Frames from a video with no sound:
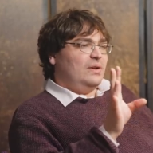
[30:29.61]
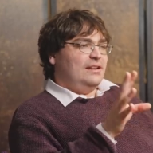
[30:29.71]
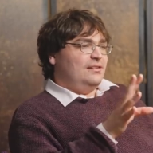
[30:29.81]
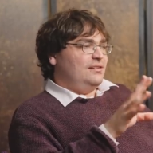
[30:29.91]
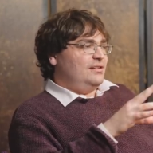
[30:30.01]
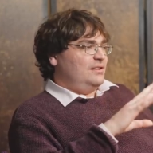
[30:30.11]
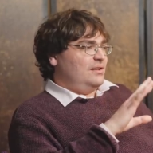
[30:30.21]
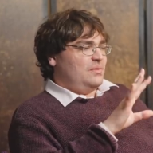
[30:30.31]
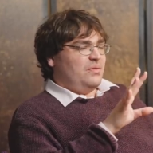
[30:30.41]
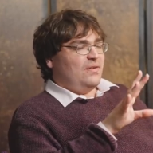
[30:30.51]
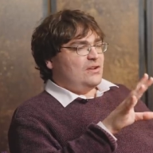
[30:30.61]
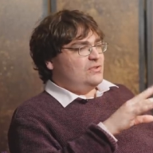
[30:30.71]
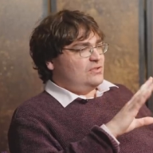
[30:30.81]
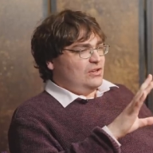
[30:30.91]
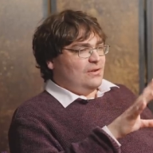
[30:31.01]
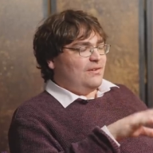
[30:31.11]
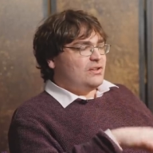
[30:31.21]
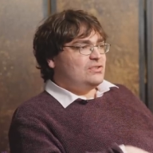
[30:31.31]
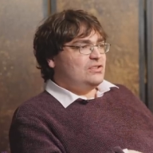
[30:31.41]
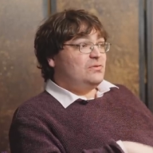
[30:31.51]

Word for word: in, you know, the professions in universities,